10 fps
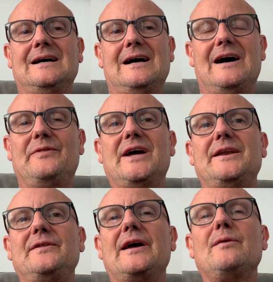And
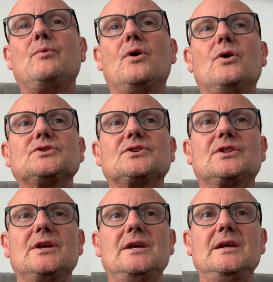then there was
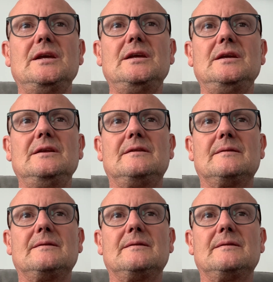the